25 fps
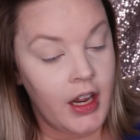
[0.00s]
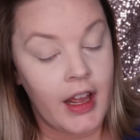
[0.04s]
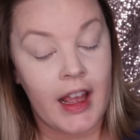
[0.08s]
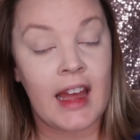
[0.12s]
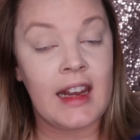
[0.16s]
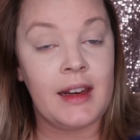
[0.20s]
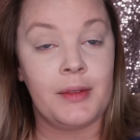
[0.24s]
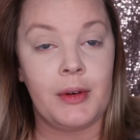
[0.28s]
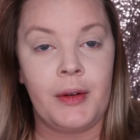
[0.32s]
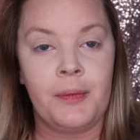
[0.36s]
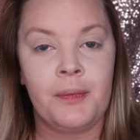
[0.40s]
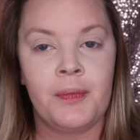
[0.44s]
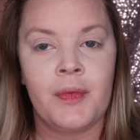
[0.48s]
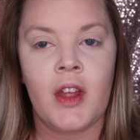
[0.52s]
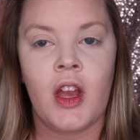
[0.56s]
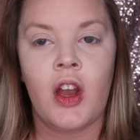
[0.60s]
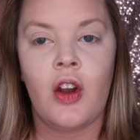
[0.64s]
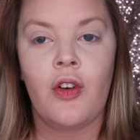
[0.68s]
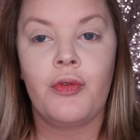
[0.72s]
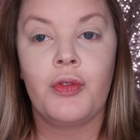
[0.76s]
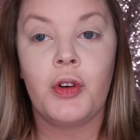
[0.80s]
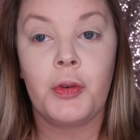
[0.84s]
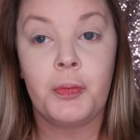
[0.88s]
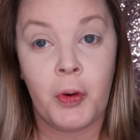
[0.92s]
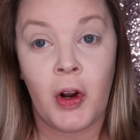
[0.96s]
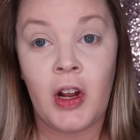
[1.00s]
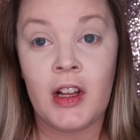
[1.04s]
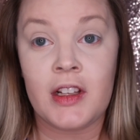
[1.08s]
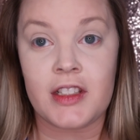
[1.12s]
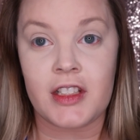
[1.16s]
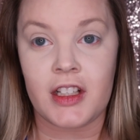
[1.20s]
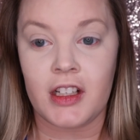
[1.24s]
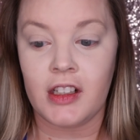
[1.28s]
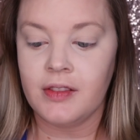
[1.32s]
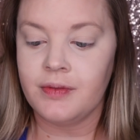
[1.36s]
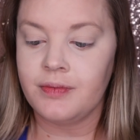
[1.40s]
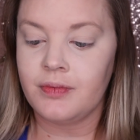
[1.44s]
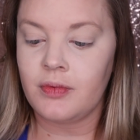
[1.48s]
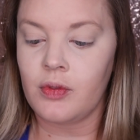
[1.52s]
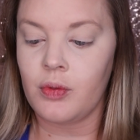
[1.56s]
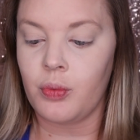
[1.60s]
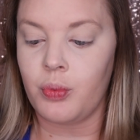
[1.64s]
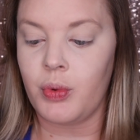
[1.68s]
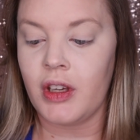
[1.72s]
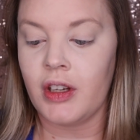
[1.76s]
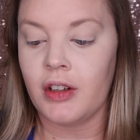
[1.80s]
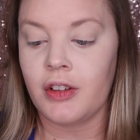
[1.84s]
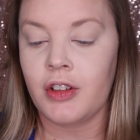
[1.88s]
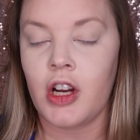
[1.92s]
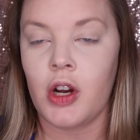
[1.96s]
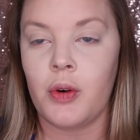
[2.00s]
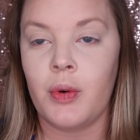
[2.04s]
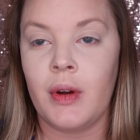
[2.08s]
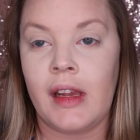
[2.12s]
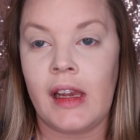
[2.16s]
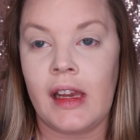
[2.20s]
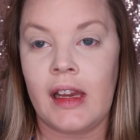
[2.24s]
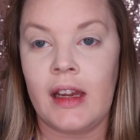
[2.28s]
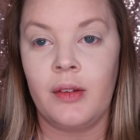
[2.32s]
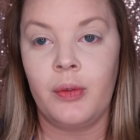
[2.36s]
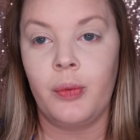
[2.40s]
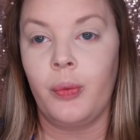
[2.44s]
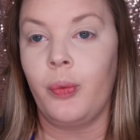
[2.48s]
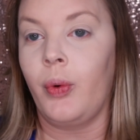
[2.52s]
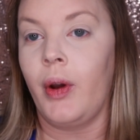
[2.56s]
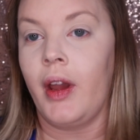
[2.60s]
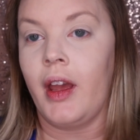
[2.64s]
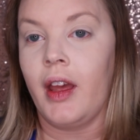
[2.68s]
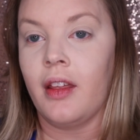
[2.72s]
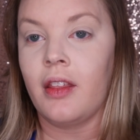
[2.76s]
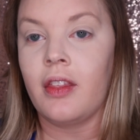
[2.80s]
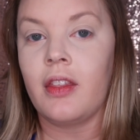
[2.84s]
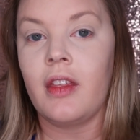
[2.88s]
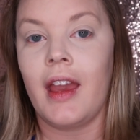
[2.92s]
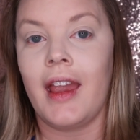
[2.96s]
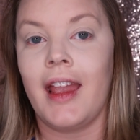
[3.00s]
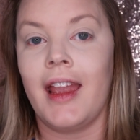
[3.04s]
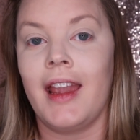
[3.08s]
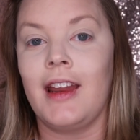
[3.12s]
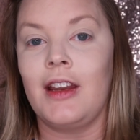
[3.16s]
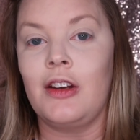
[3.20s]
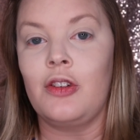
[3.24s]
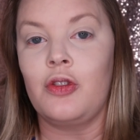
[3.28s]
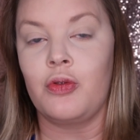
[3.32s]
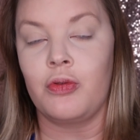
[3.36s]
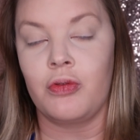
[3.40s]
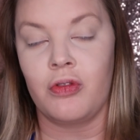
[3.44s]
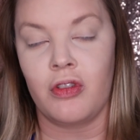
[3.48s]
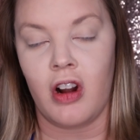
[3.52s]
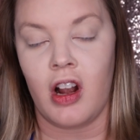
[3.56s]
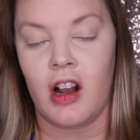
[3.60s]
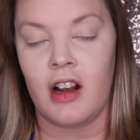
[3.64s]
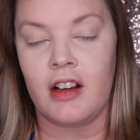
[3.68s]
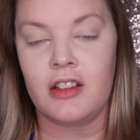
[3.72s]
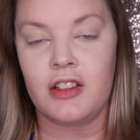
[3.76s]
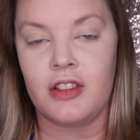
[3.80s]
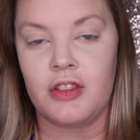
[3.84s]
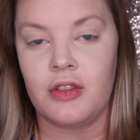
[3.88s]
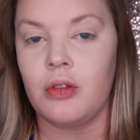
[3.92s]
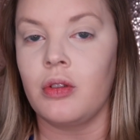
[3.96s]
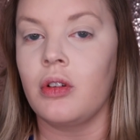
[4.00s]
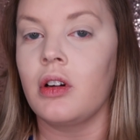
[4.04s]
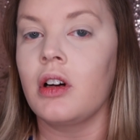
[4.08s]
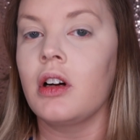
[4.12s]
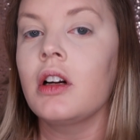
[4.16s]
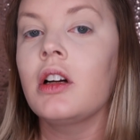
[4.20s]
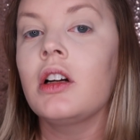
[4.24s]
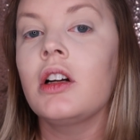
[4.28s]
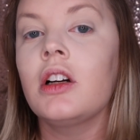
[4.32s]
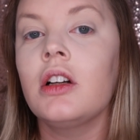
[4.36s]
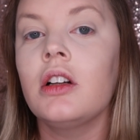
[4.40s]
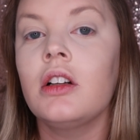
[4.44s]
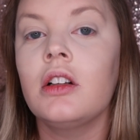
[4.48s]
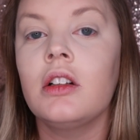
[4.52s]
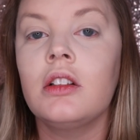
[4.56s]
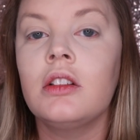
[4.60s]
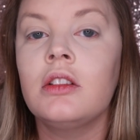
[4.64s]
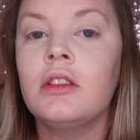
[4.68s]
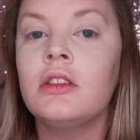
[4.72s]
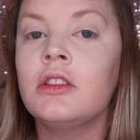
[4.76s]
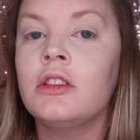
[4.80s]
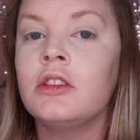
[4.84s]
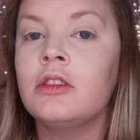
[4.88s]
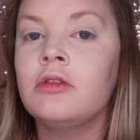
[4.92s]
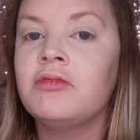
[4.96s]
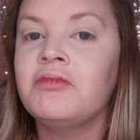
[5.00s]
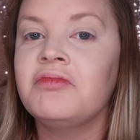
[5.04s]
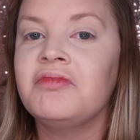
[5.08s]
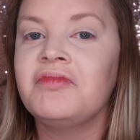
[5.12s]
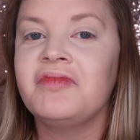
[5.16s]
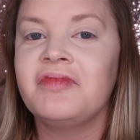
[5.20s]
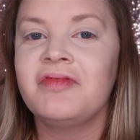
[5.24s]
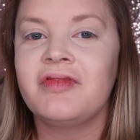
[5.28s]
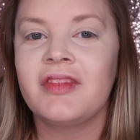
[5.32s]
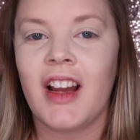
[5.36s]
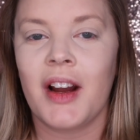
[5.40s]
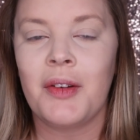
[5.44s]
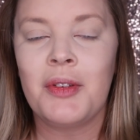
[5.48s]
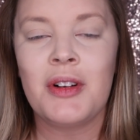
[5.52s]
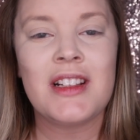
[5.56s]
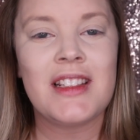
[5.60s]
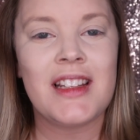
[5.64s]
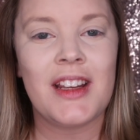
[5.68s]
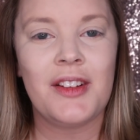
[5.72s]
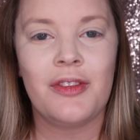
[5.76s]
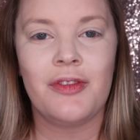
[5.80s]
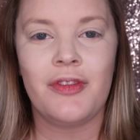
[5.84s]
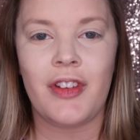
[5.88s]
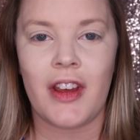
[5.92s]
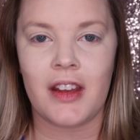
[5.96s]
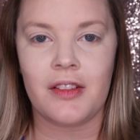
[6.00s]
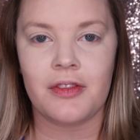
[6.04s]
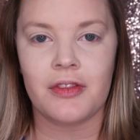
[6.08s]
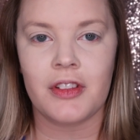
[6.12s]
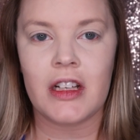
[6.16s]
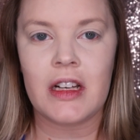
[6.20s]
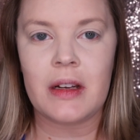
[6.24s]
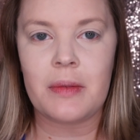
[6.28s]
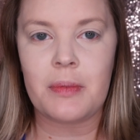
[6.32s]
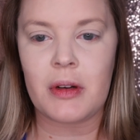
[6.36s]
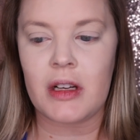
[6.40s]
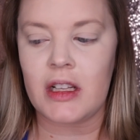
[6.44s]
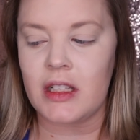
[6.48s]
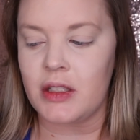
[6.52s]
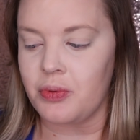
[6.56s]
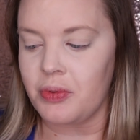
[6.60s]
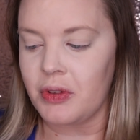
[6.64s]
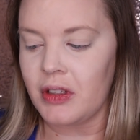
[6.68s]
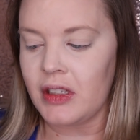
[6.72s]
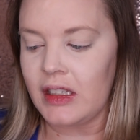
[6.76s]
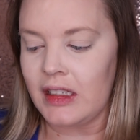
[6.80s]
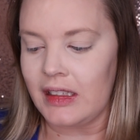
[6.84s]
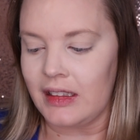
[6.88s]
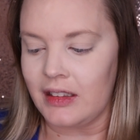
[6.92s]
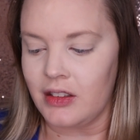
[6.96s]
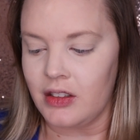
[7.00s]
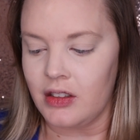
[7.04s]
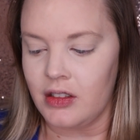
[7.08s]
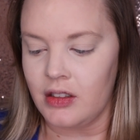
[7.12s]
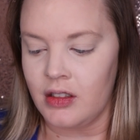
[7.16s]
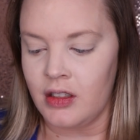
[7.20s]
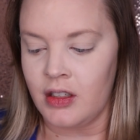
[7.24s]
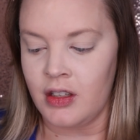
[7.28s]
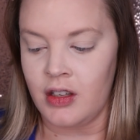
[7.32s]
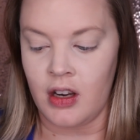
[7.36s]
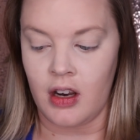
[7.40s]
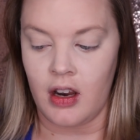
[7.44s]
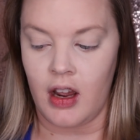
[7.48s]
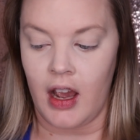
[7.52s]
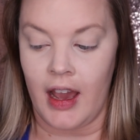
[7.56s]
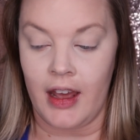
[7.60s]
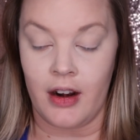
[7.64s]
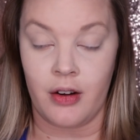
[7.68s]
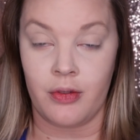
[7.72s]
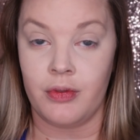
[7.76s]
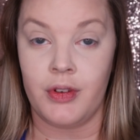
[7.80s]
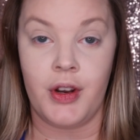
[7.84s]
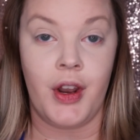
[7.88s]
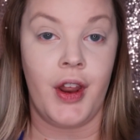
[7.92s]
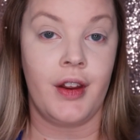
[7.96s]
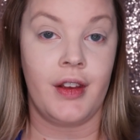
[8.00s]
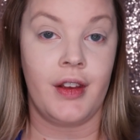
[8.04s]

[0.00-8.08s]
Anyway, for bronzer, we are going in with a drugstore, I want to say favorite, but it's really, I don't